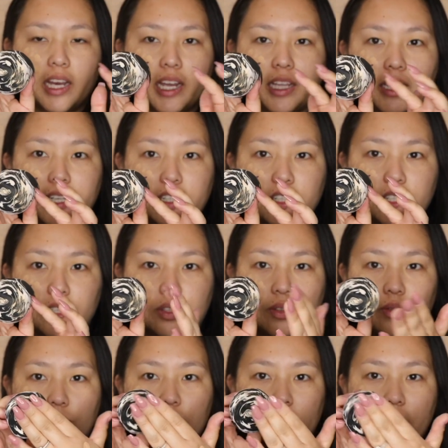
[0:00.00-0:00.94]
I like
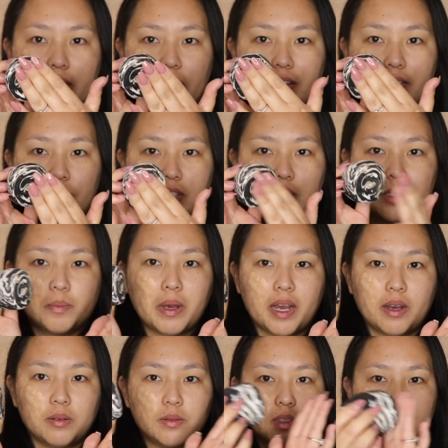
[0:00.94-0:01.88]
to kind of just
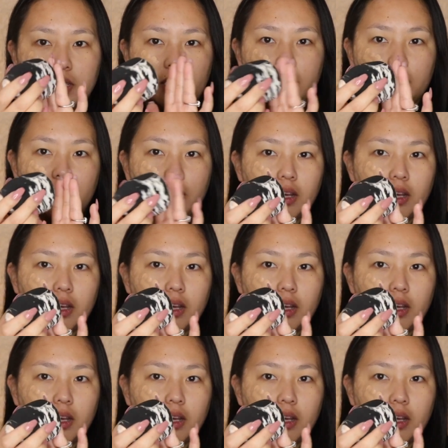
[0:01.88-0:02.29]
pounce